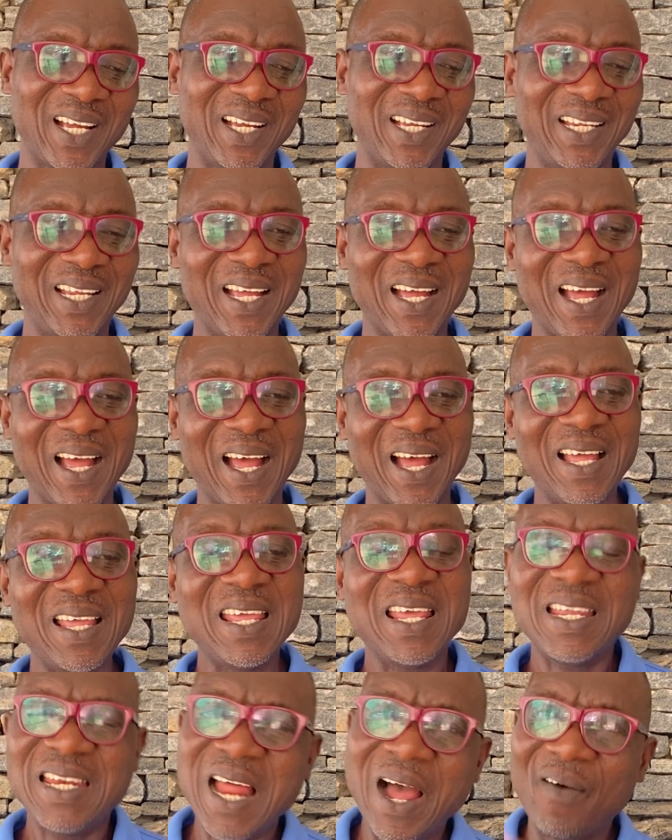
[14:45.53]
Yeah.
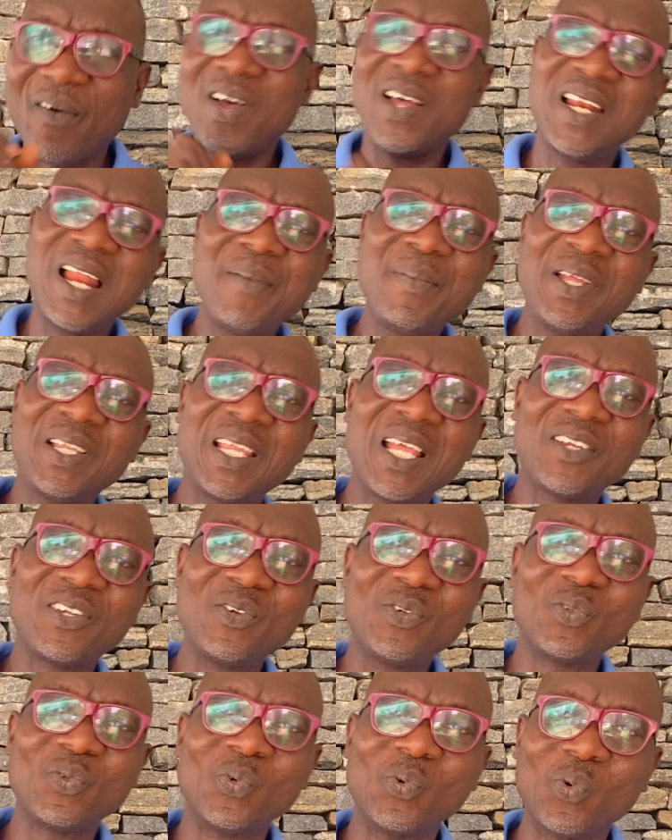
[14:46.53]
Now, let me take you
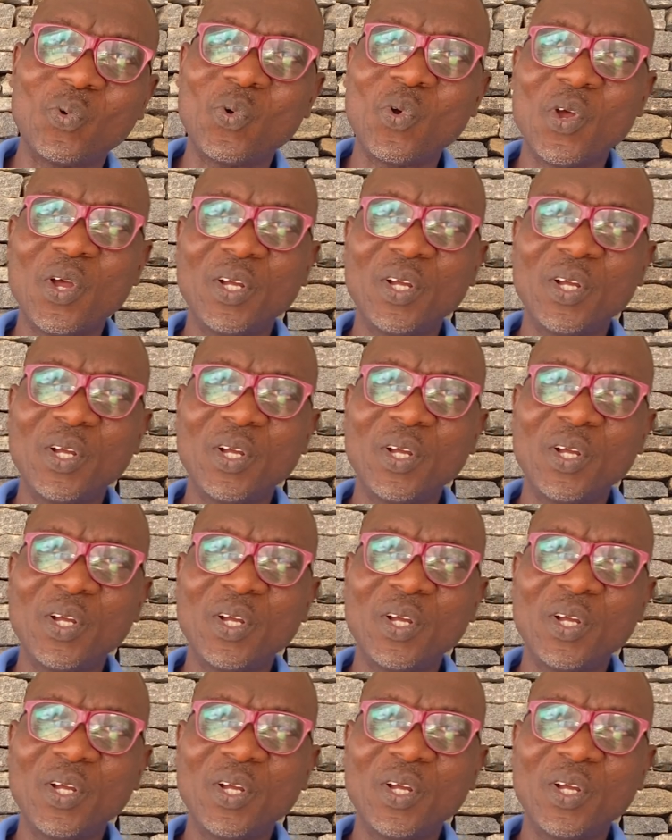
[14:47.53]
to